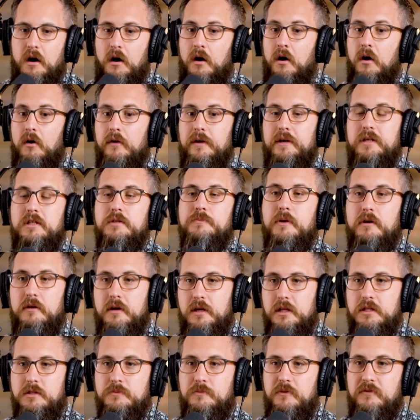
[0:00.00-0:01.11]
all
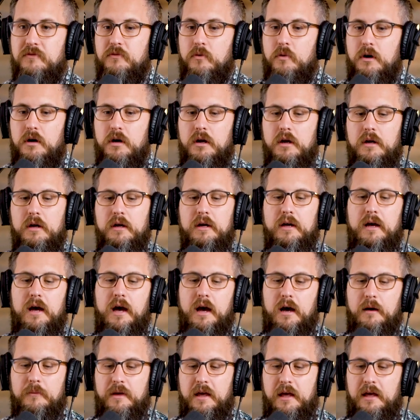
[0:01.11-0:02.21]
experienced before
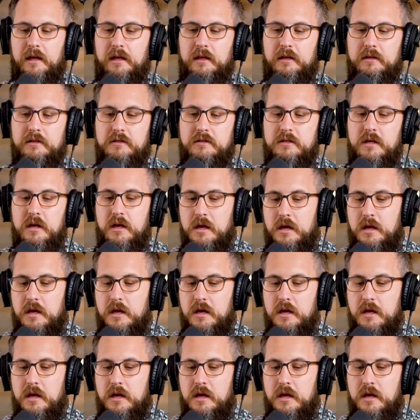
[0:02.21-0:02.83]
um, is